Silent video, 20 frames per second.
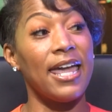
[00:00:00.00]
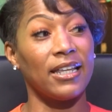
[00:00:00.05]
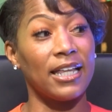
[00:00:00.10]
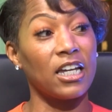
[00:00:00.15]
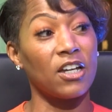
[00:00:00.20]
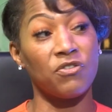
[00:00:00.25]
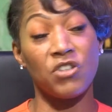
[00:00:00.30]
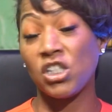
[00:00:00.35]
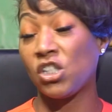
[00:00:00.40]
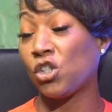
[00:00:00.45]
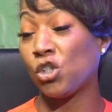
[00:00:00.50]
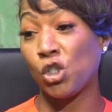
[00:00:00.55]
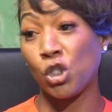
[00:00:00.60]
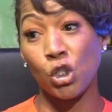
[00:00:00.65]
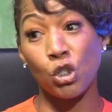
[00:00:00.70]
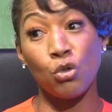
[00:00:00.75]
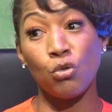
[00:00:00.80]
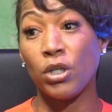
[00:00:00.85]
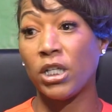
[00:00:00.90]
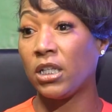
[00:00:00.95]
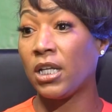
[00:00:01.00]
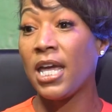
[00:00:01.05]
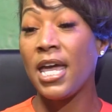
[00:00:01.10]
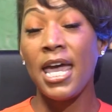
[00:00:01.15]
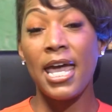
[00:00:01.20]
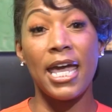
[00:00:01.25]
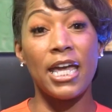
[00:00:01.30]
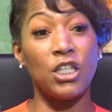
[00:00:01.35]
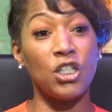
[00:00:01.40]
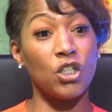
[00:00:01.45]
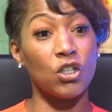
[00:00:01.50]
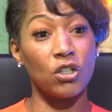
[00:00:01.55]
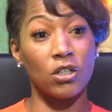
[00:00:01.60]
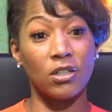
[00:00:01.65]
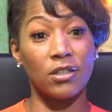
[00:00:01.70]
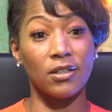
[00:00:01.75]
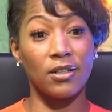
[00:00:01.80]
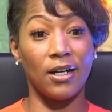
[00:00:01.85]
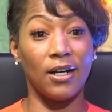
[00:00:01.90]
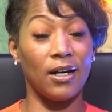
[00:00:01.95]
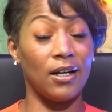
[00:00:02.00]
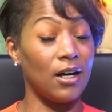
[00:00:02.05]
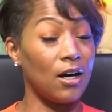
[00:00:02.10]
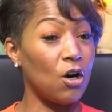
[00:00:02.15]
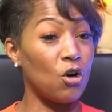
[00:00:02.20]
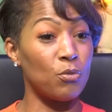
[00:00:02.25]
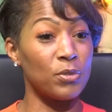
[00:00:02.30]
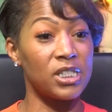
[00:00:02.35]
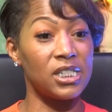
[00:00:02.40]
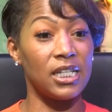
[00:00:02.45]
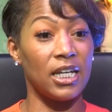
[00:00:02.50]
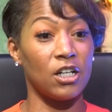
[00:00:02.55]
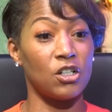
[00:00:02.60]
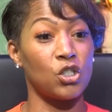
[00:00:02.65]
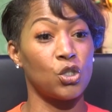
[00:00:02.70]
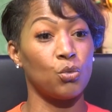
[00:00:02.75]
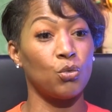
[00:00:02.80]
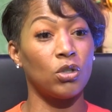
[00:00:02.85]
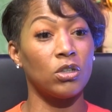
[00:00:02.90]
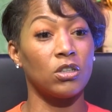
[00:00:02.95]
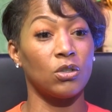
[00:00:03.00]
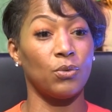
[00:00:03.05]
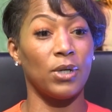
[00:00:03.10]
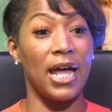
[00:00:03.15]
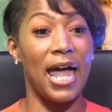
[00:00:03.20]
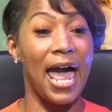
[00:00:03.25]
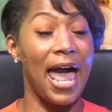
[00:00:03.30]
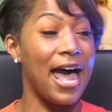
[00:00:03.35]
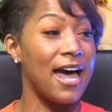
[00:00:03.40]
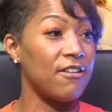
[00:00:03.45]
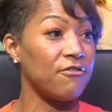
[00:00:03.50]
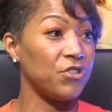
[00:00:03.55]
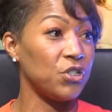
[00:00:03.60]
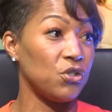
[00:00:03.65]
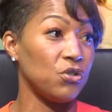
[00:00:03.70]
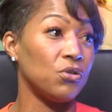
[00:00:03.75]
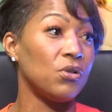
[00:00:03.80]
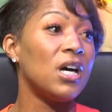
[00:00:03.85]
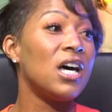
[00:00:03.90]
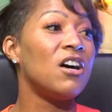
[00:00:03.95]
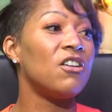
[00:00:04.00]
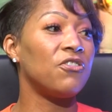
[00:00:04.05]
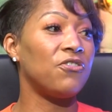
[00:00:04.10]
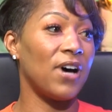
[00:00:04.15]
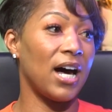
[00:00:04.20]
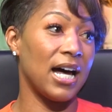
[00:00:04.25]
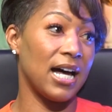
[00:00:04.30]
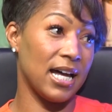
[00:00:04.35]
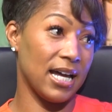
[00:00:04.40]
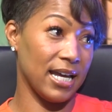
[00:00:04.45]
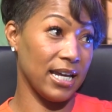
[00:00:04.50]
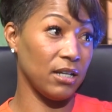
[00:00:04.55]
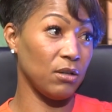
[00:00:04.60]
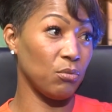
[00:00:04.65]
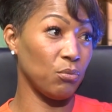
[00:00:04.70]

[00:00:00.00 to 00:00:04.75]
Like, if this is you and you're homosexual or what have you, fine.